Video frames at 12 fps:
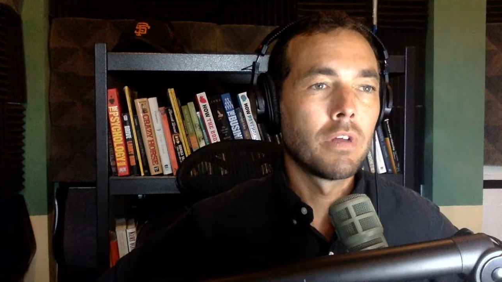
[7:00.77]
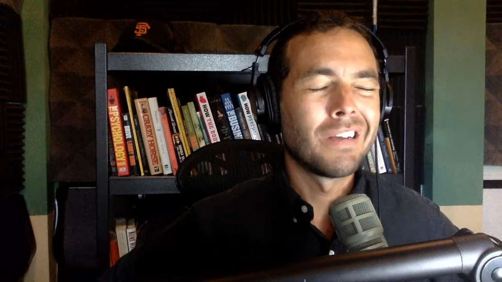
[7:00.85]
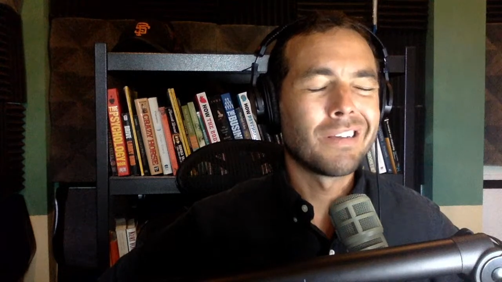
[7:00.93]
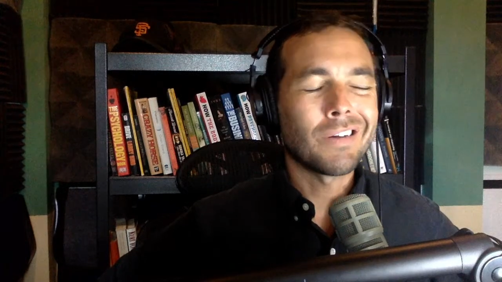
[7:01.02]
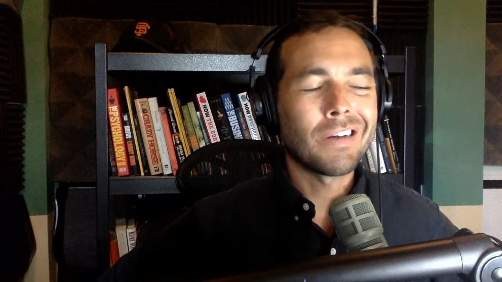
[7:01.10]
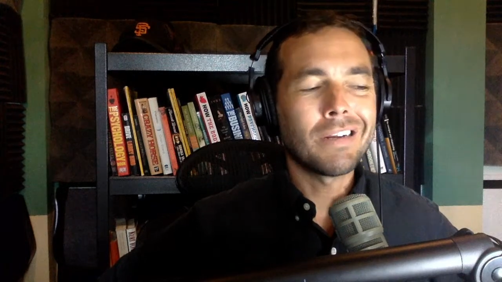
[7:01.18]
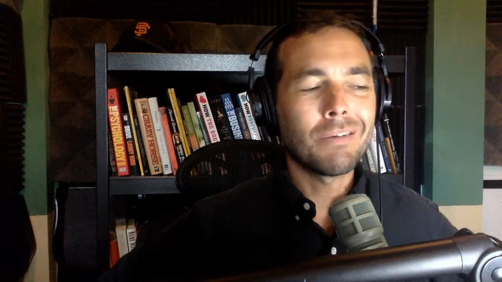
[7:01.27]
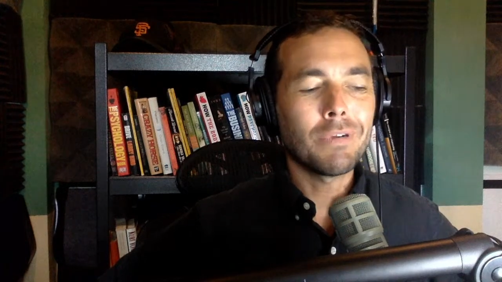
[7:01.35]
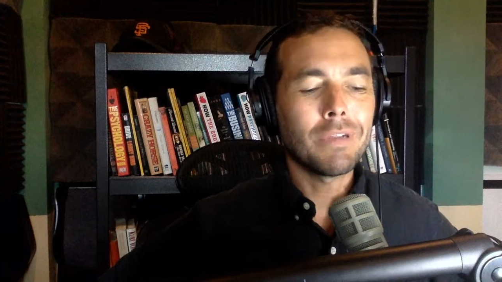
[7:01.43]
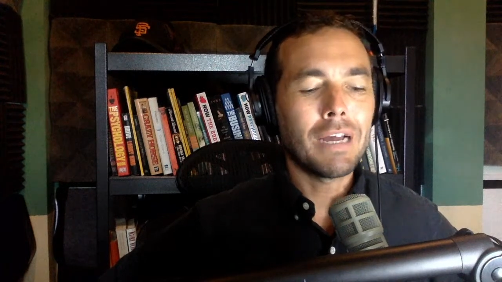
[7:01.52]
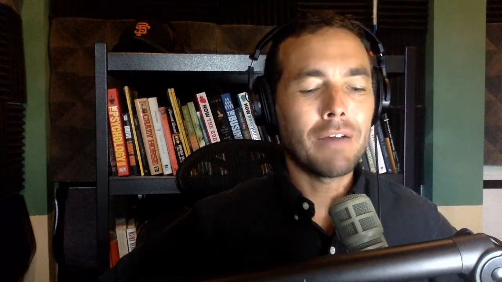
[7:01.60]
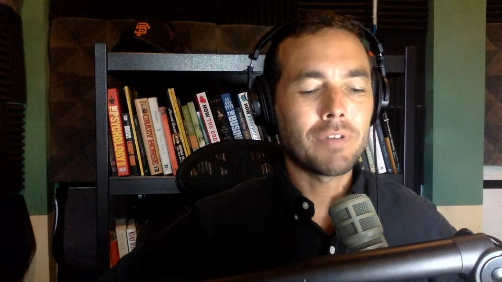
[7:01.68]
So I didn't
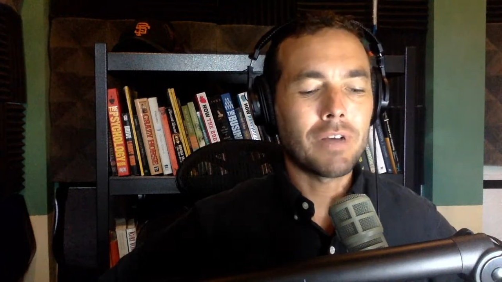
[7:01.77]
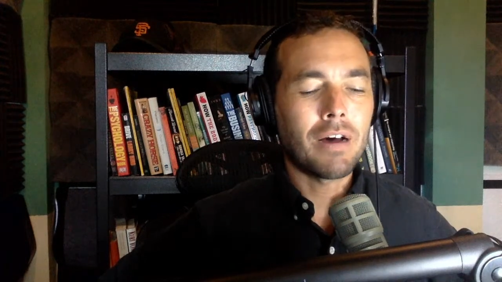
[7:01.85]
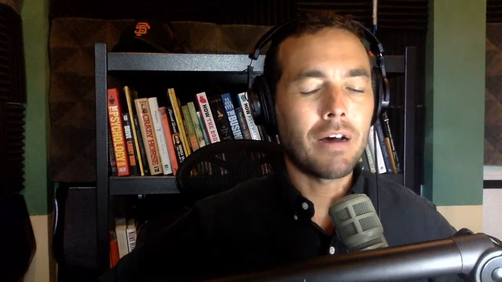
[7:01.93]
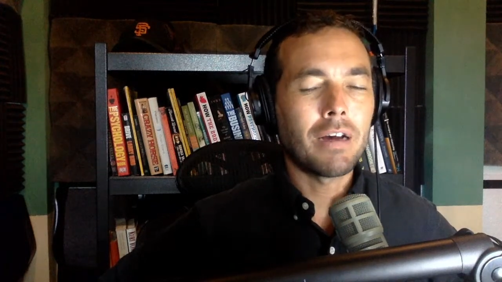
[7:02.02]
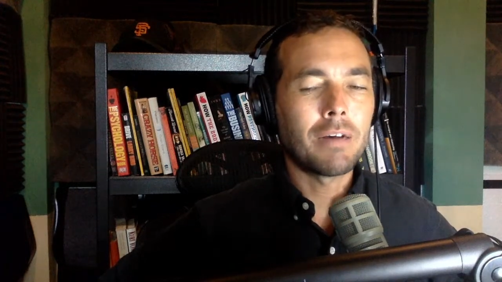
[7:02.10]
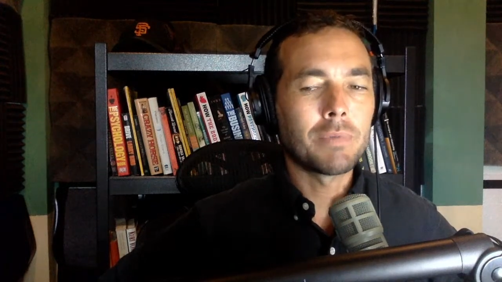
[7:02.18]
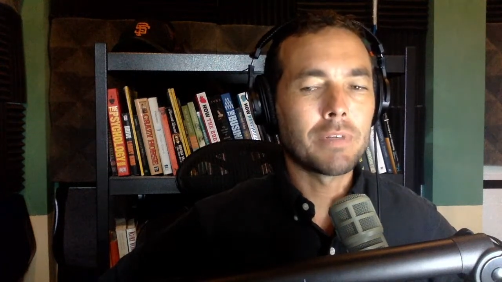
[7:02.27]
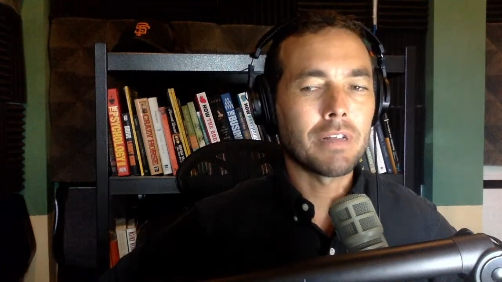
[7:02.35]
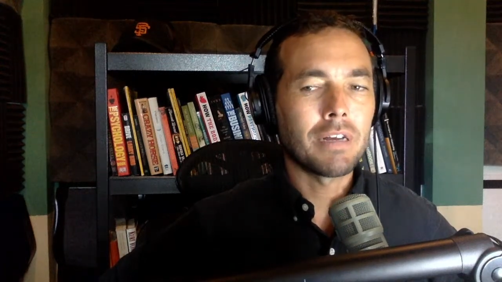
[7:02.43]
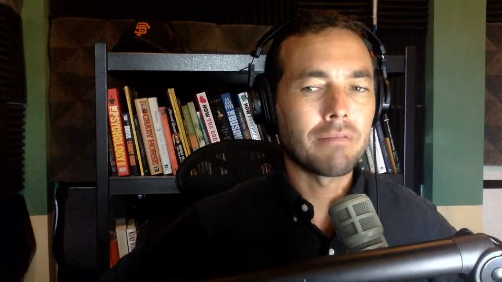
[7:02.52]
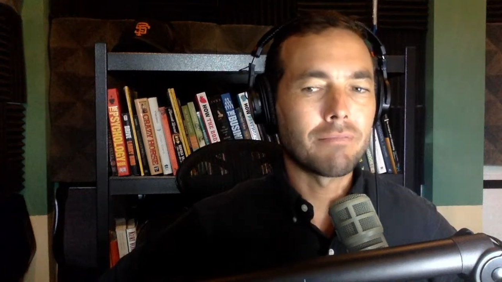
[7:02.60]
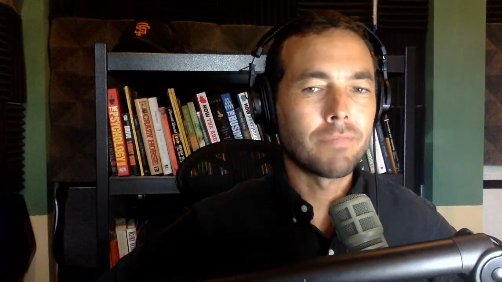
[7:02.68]
really have time to,
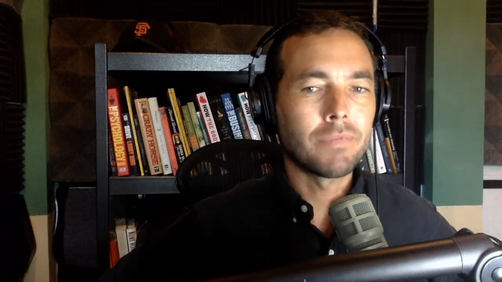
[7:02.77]
like,